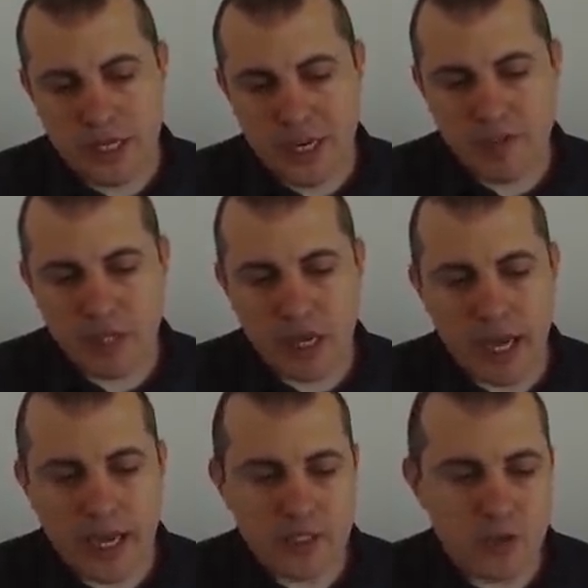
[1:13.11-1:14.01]

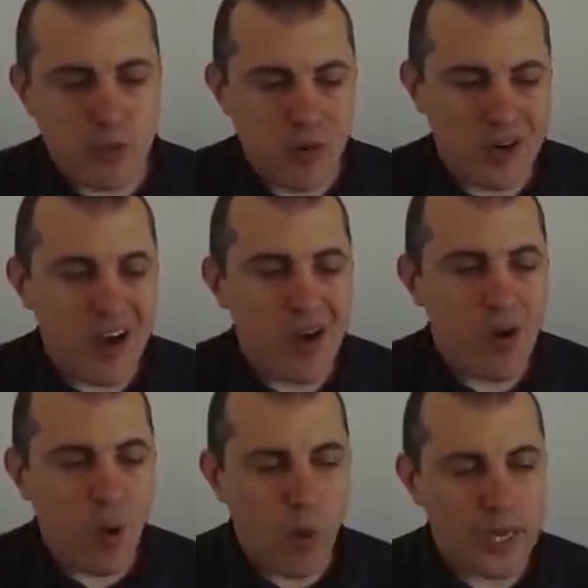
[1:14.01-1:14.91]
nevertheless, we're not
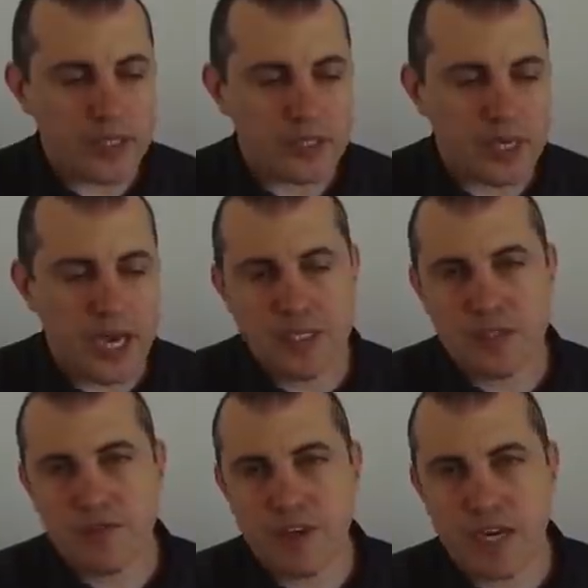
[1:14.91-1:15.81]
quite
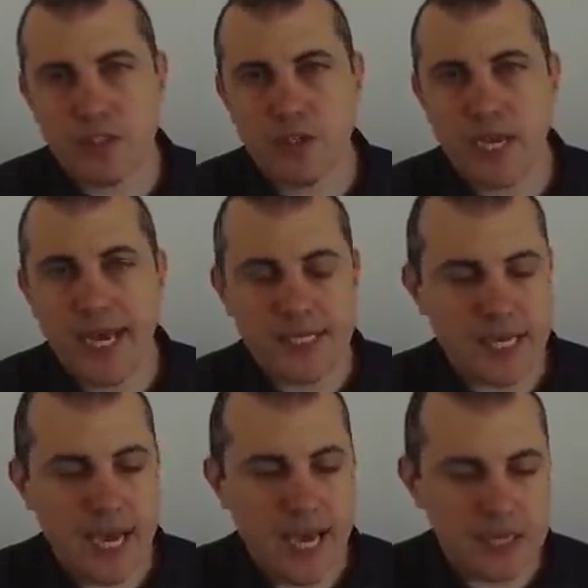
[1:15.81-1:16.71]
at a factor
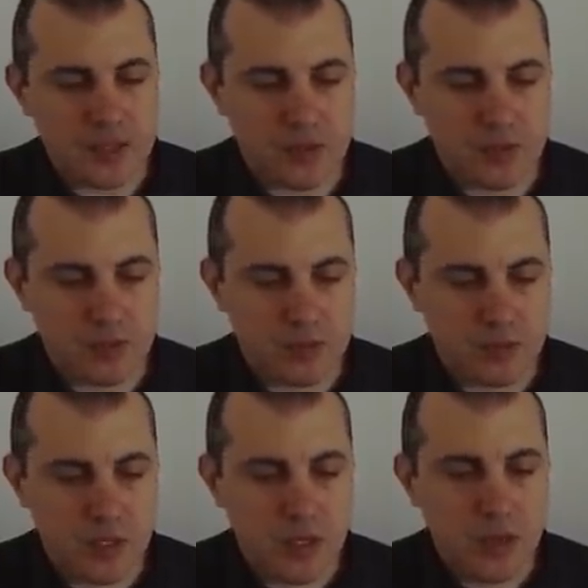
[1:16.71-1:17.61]
8x.
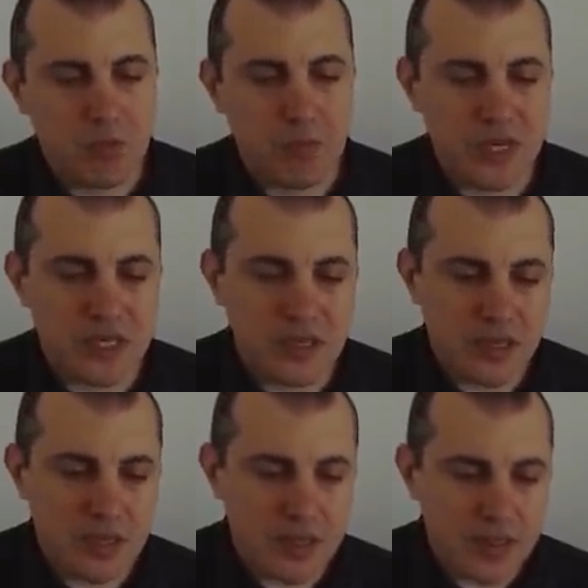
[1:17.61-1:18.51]
But
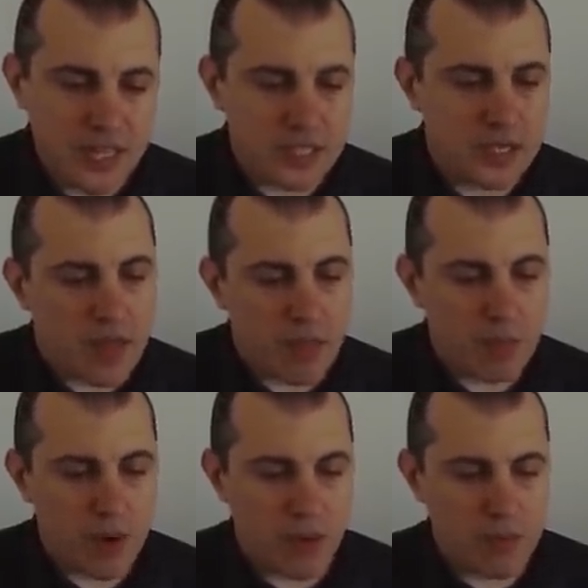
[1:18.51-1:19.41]
that's not the
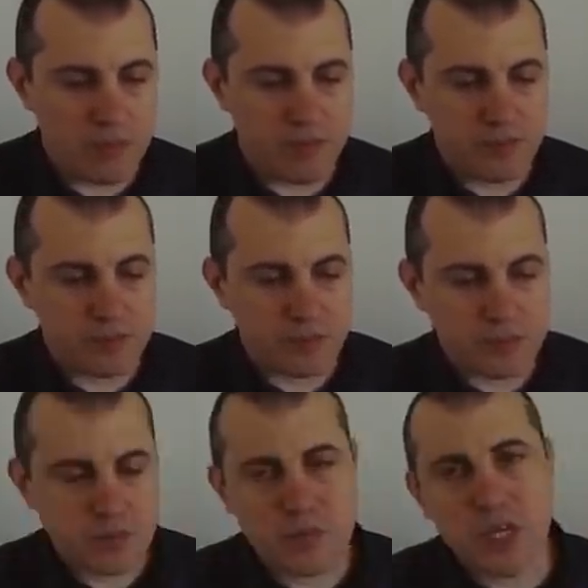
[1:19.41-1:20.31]
problem.
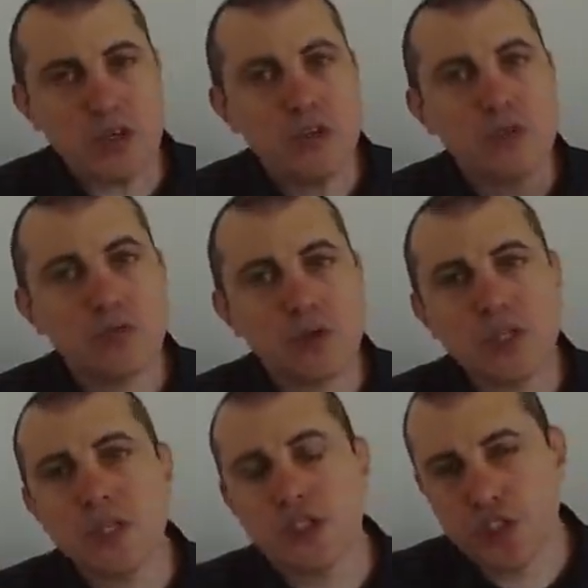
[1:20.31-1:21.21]
The
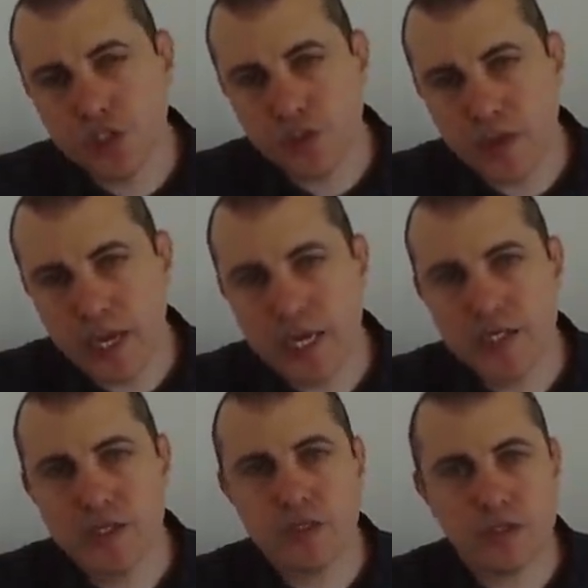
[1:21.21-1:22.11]
real issue
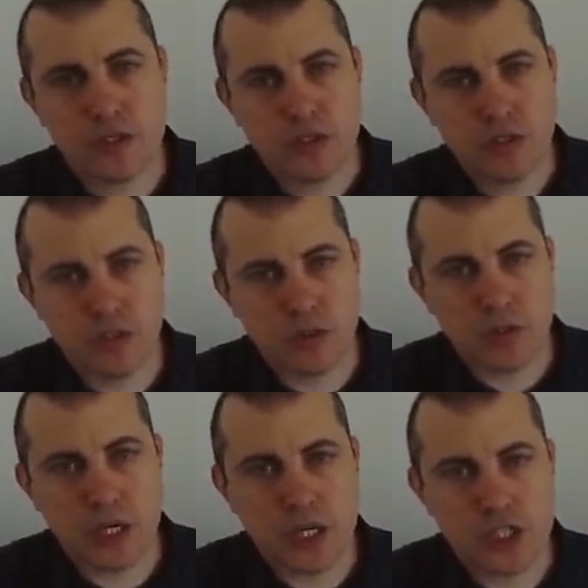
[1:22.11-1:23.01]
isn't
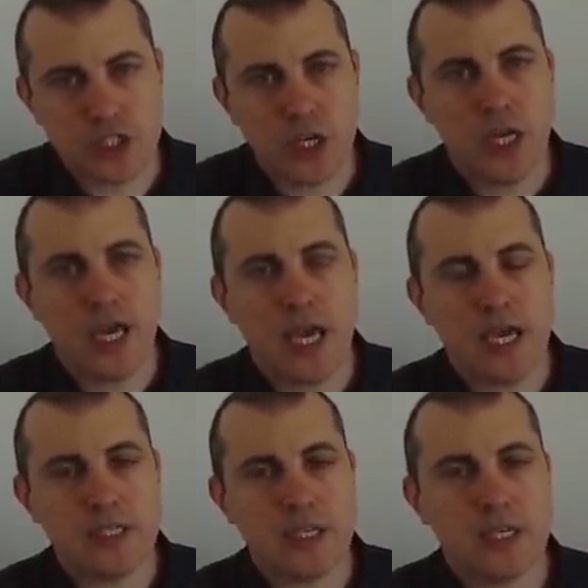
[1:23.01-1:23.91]
storage
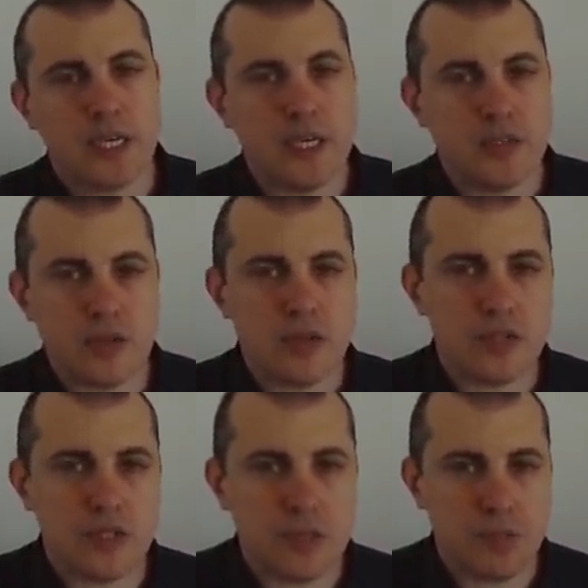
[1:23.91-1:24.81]
and it isn't
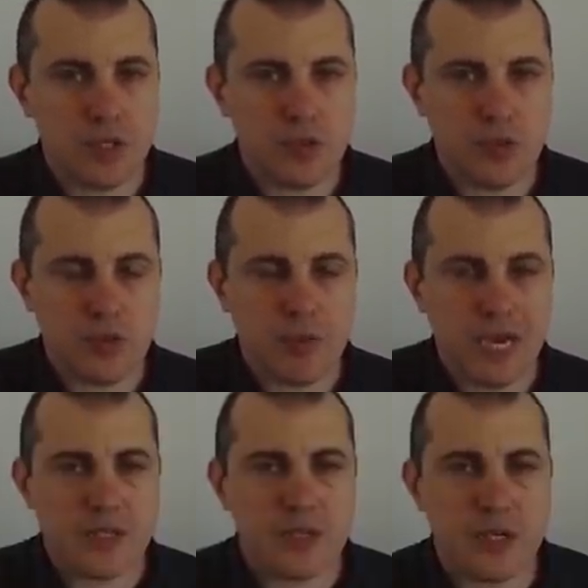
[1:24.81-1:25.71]
CPU
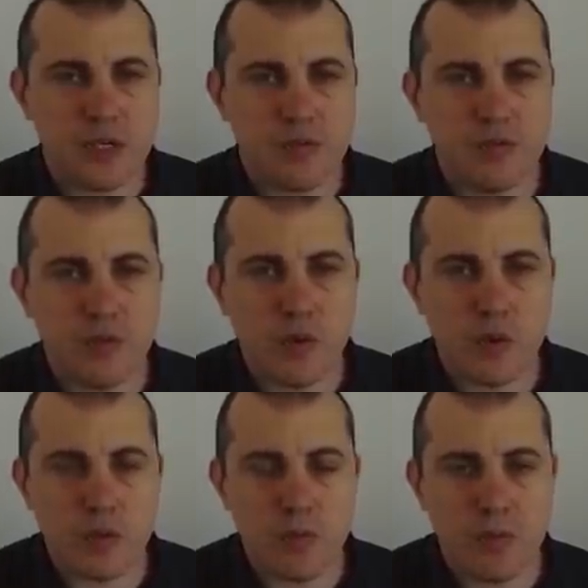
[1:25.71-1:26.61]
capacity
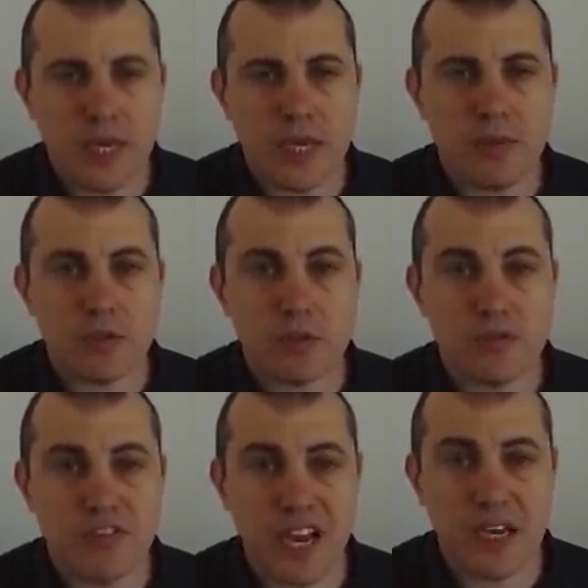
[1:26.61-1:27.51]
for being able
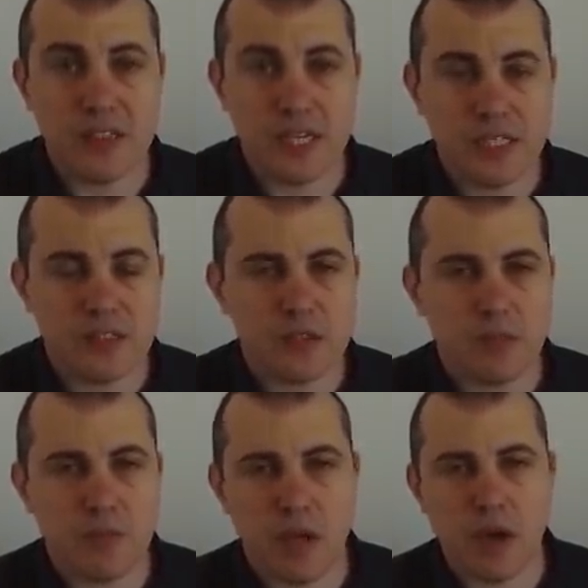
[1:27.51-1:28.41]
to validate
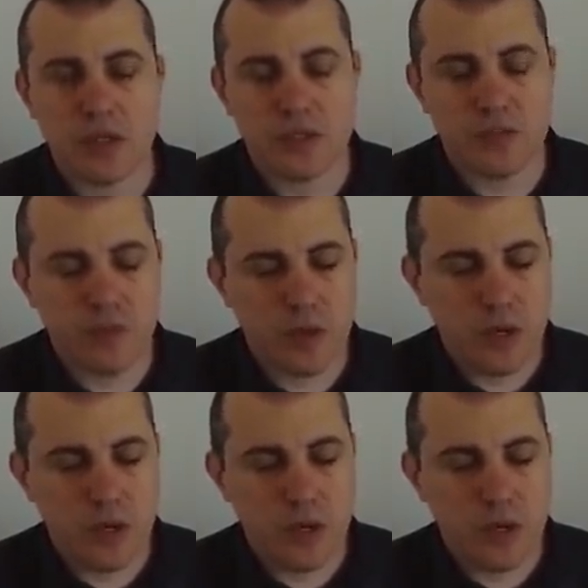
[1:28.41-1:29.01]
blocks.